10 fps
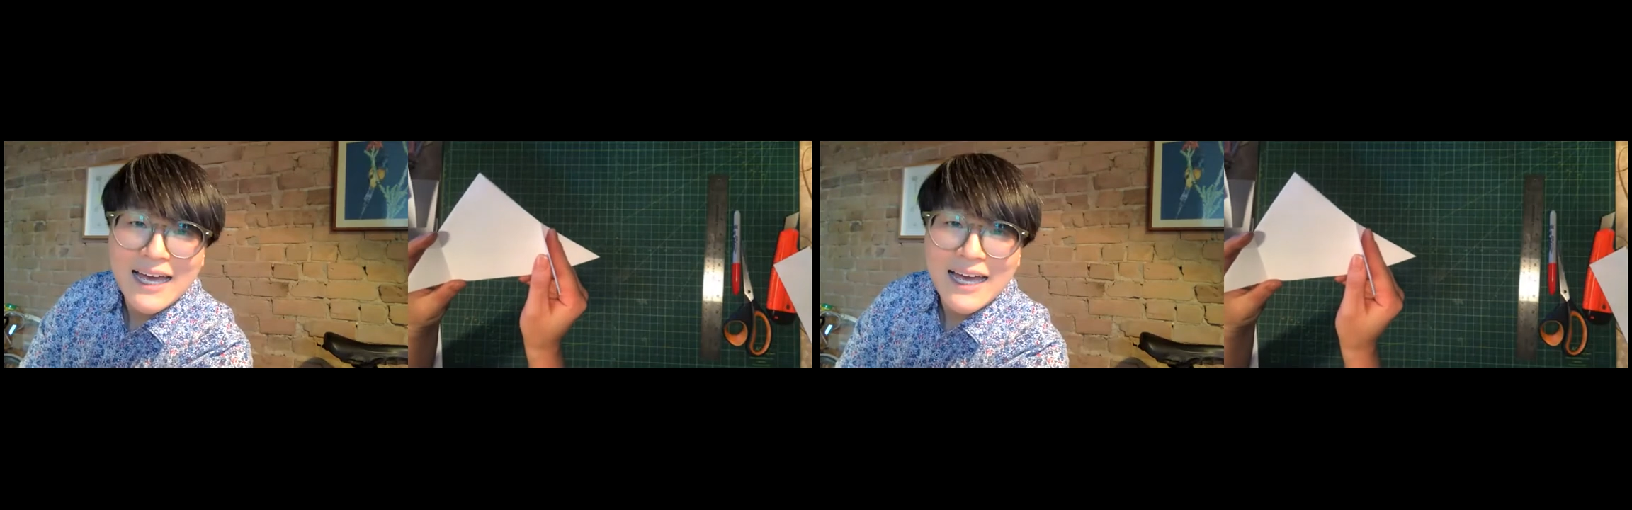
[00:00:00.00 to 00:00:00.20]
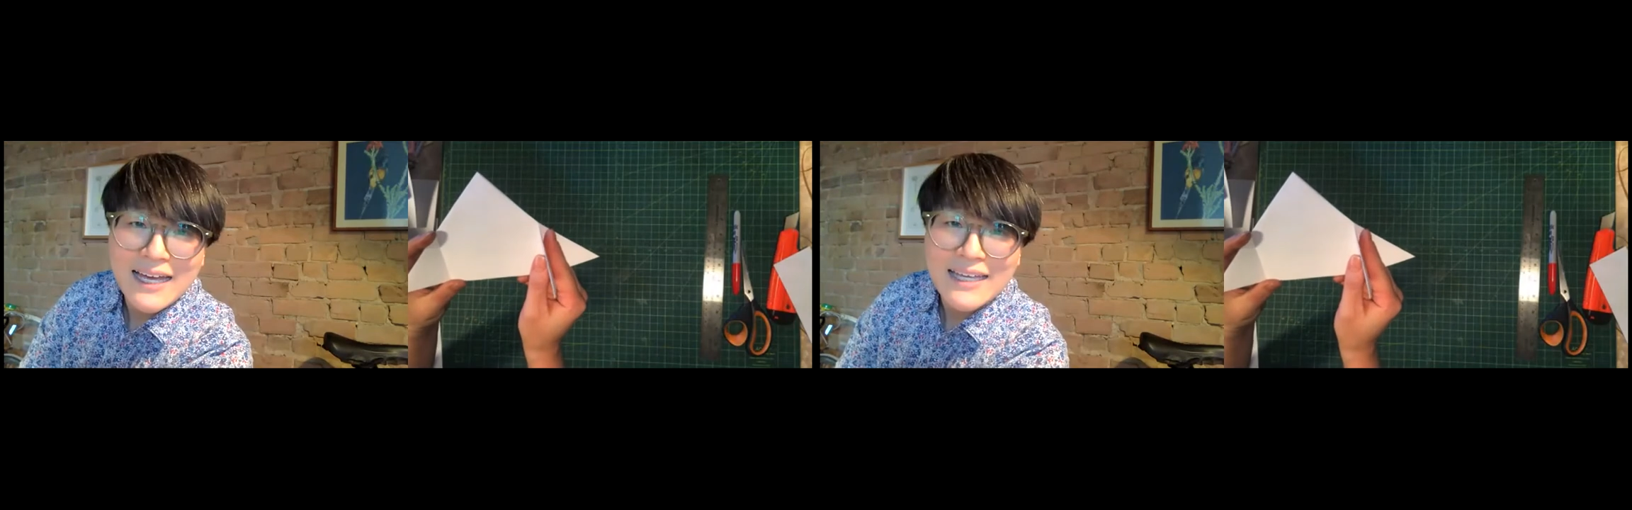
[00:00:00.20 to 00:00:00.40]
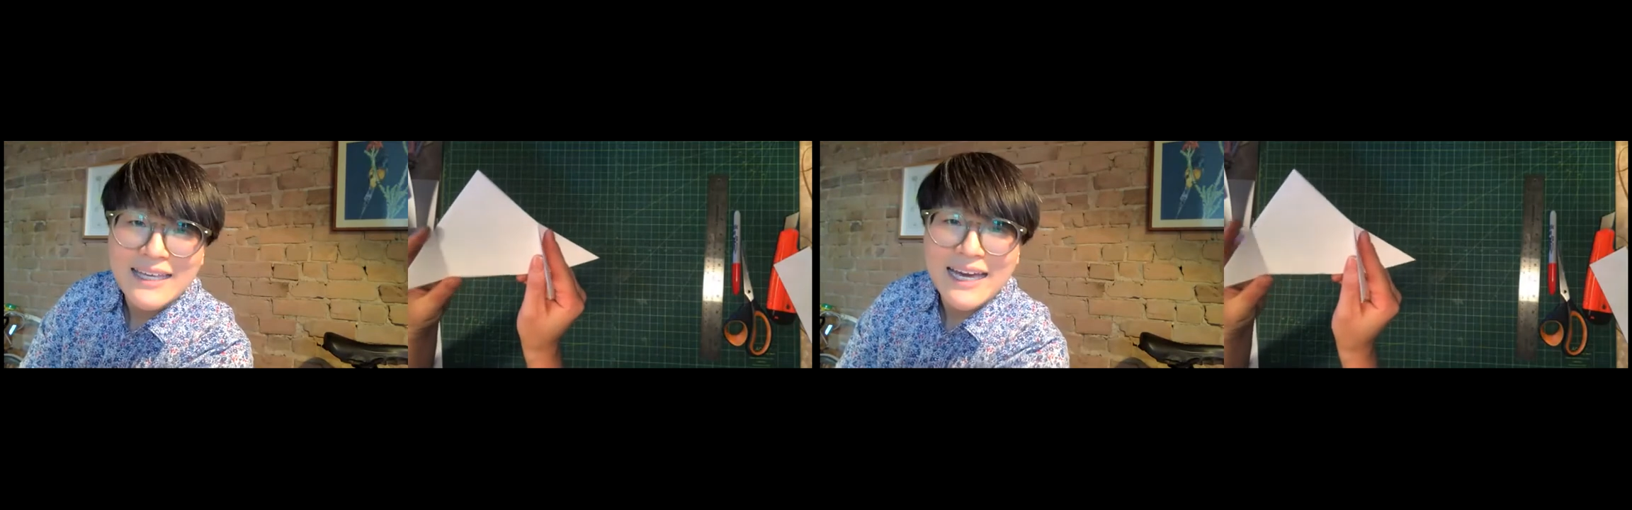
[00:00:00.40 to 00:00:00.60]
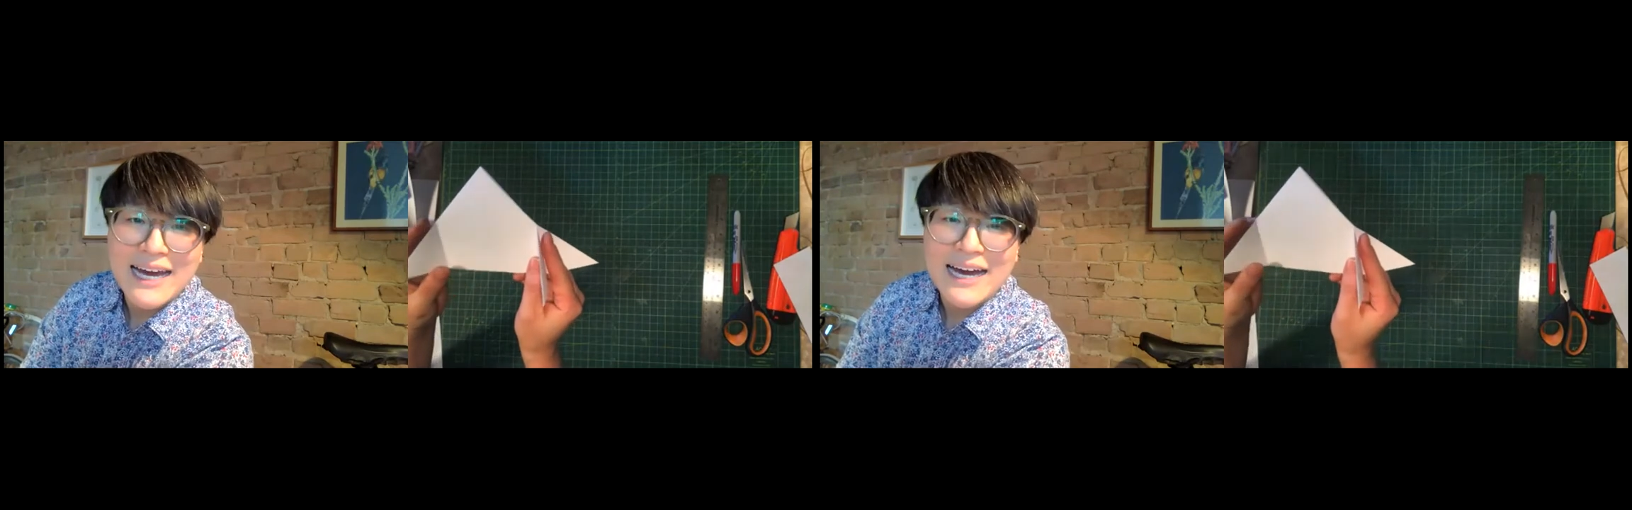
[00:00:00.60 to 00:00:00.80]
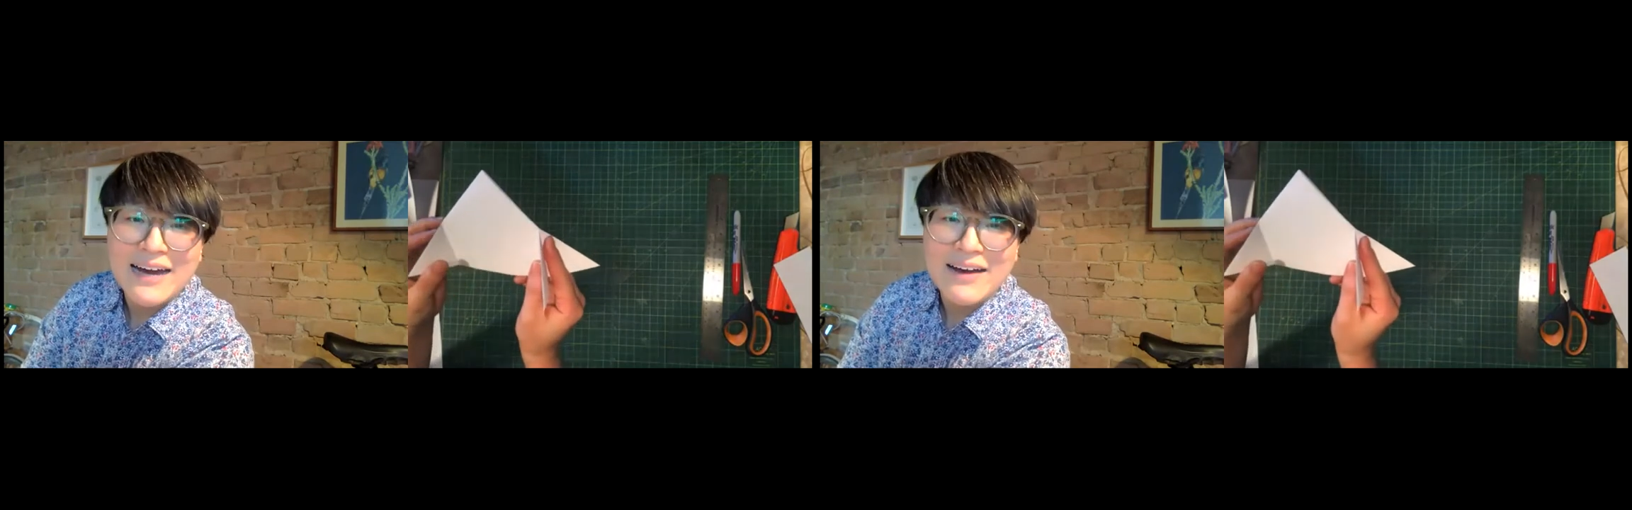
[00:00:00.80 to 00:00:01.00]
Like, is
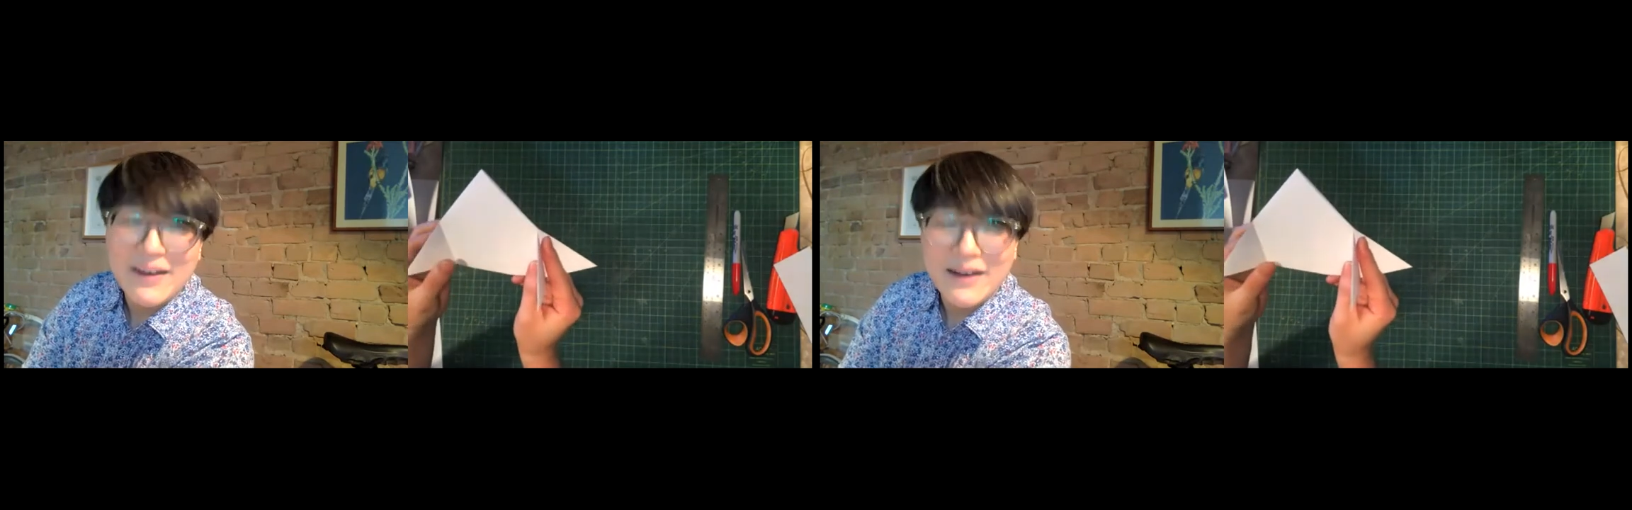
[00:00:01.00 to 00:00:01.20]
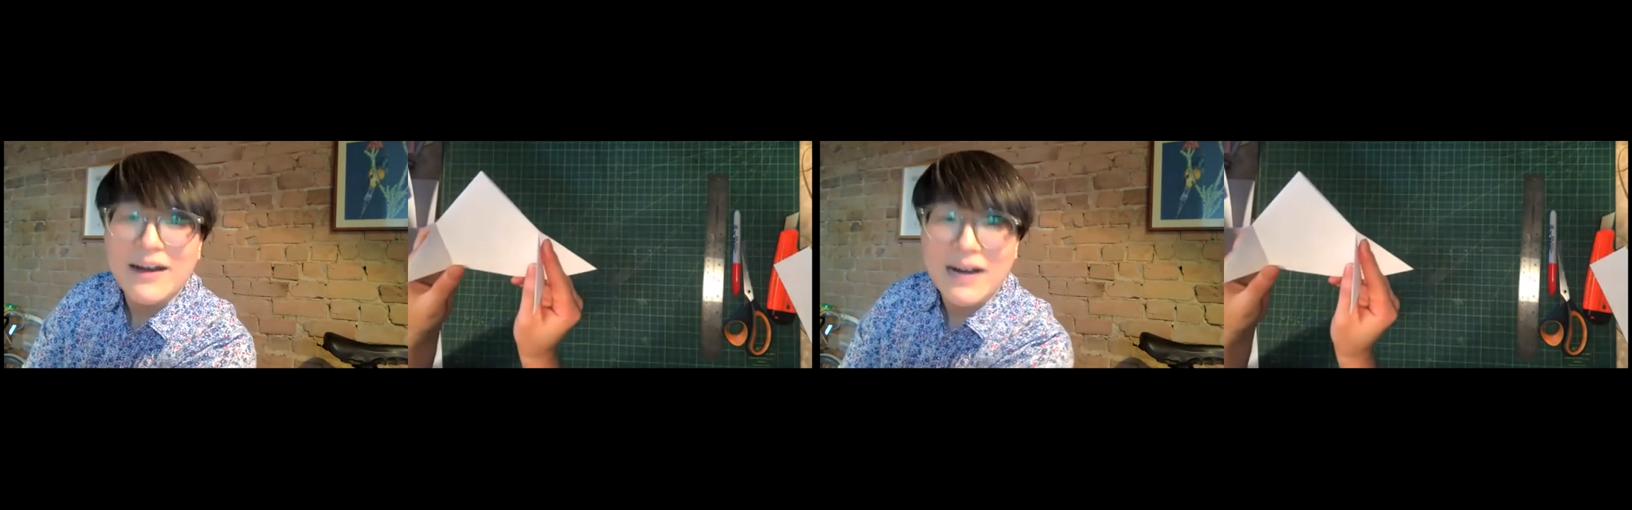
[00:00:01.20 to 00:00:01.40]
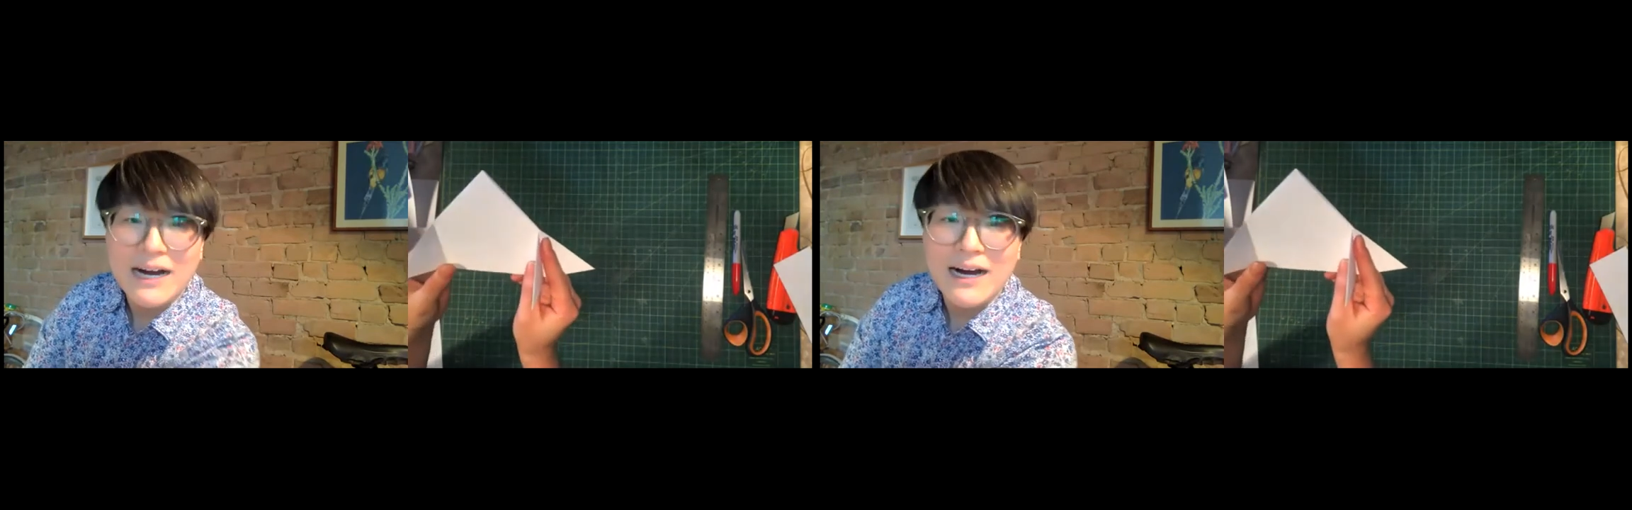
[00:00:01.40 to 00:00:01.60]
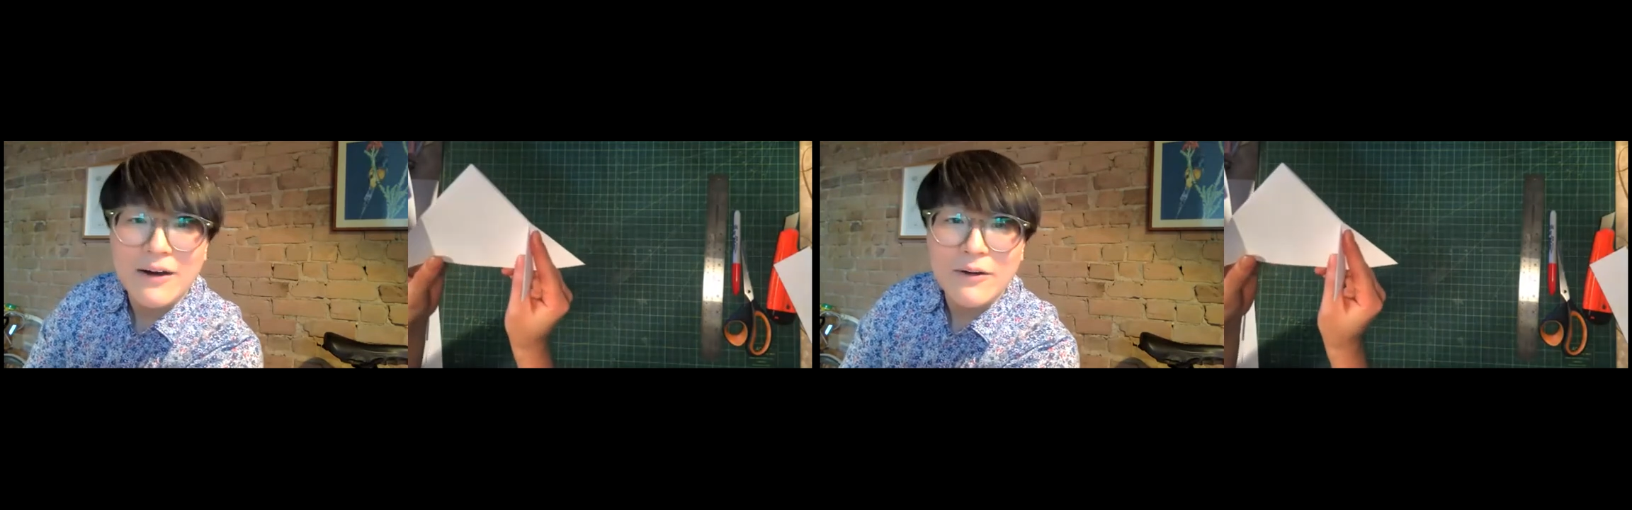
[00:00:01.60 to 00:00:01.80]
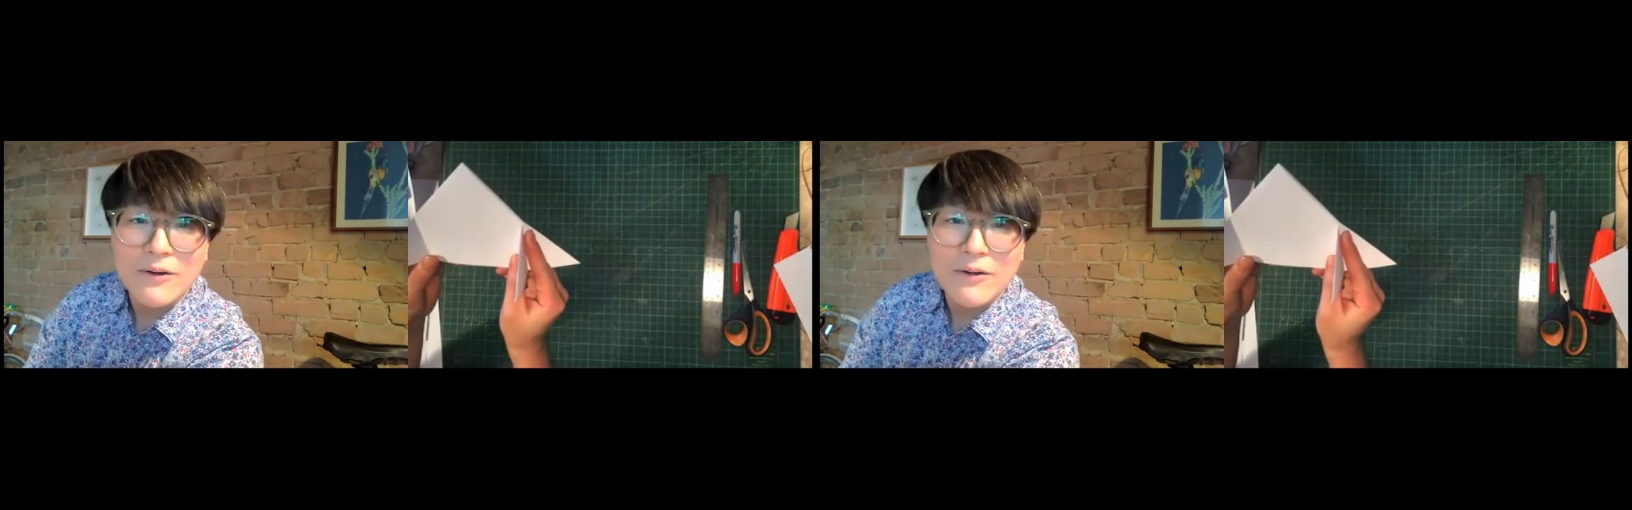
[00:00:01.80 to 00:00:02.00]
the whole
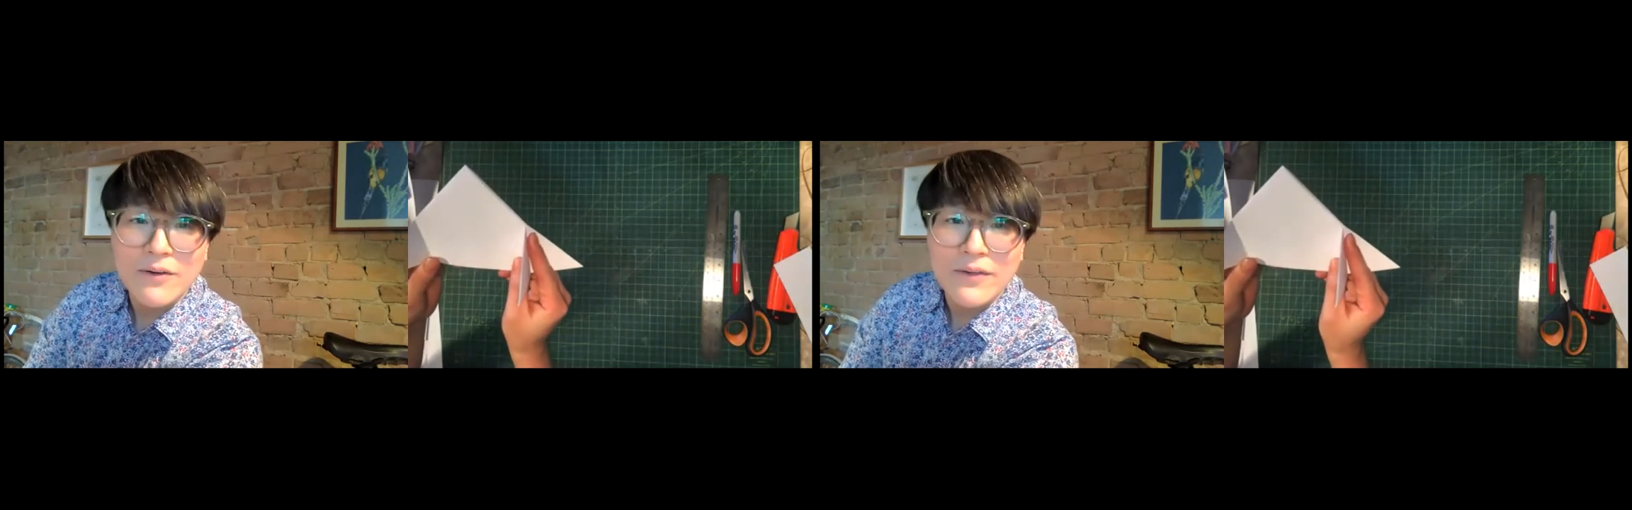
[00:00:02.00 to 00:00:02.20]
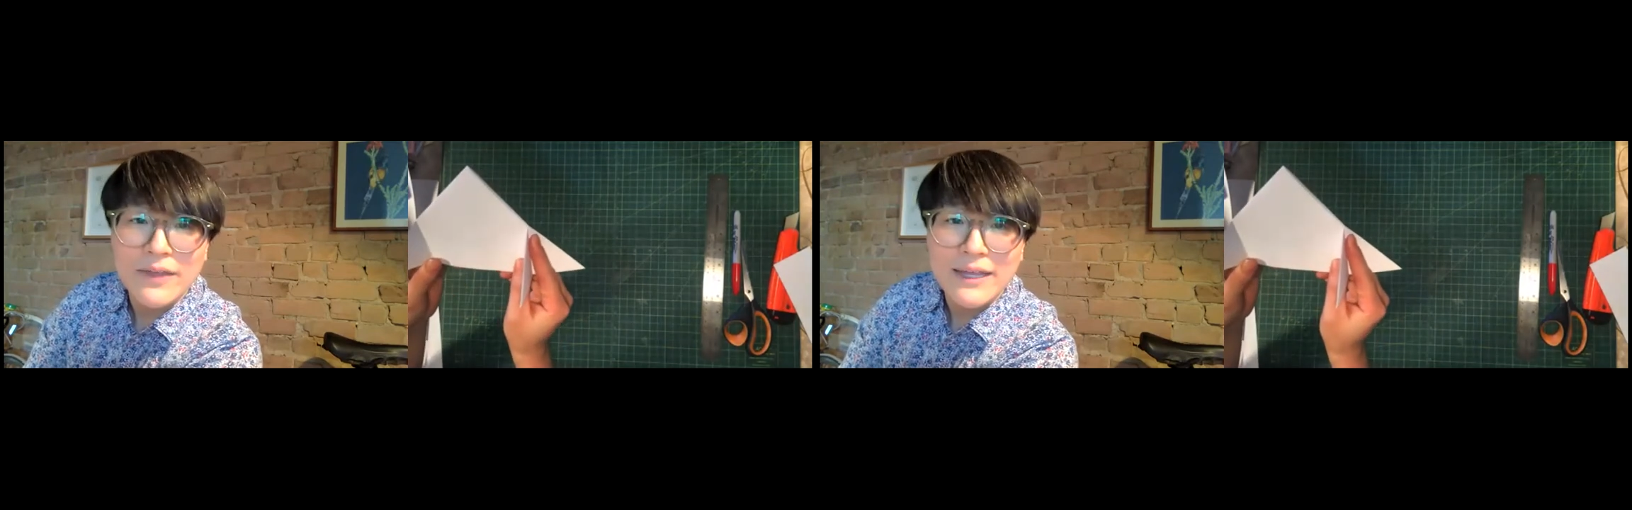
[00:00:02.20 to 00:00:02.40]
thing being